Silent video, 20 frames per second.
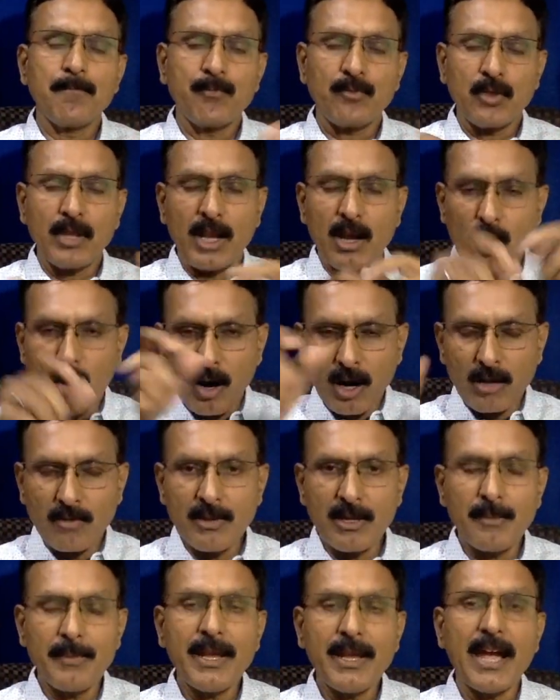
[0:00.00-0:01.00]
they all
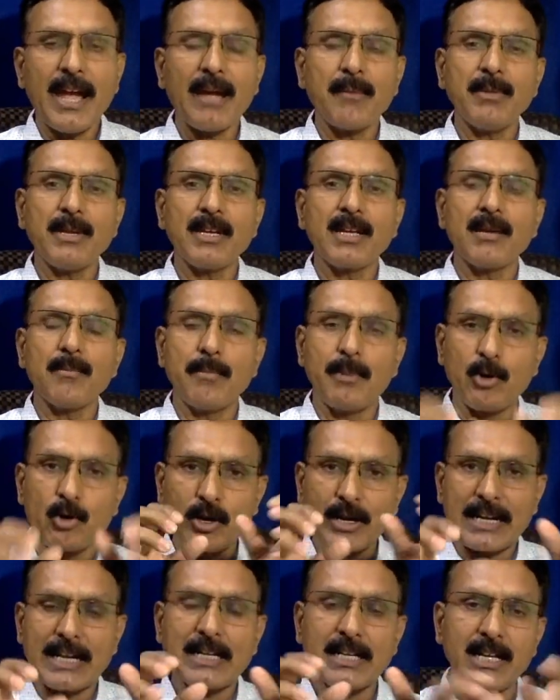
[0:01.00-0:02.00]
will be having a
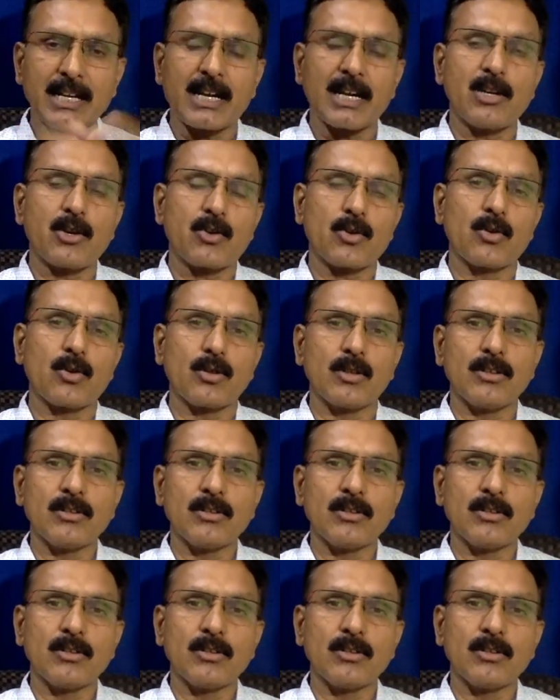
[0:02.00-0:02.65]
bureaucratic control.